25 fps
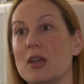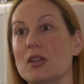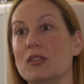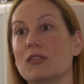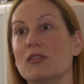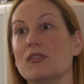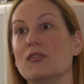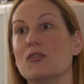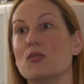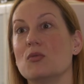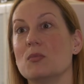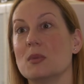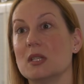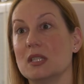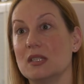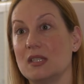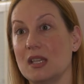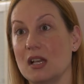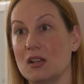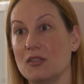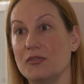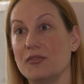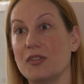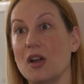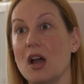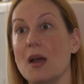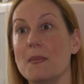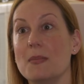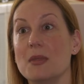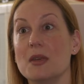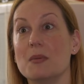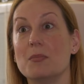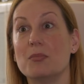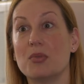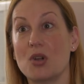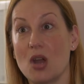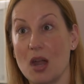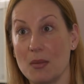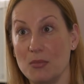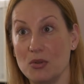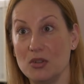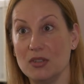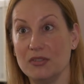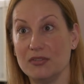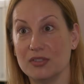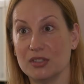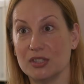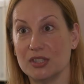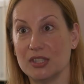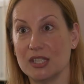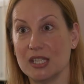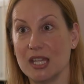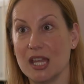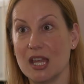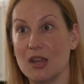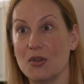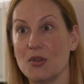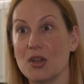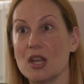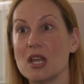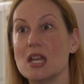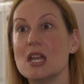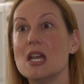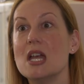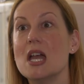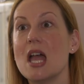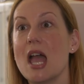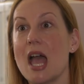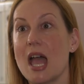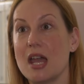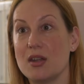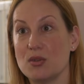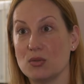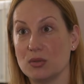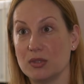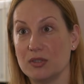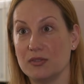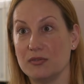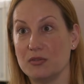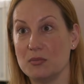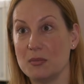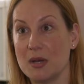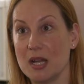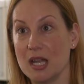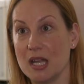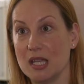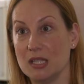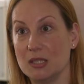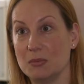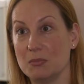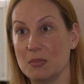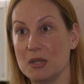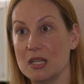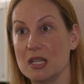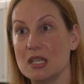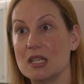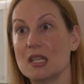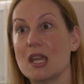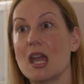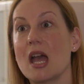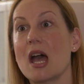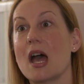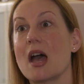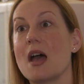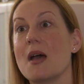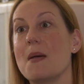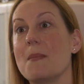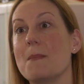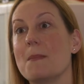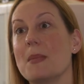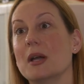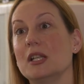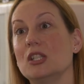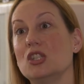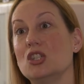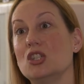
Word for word: both for myself, I'm the primary foster carer, and also for my husband. Uh, my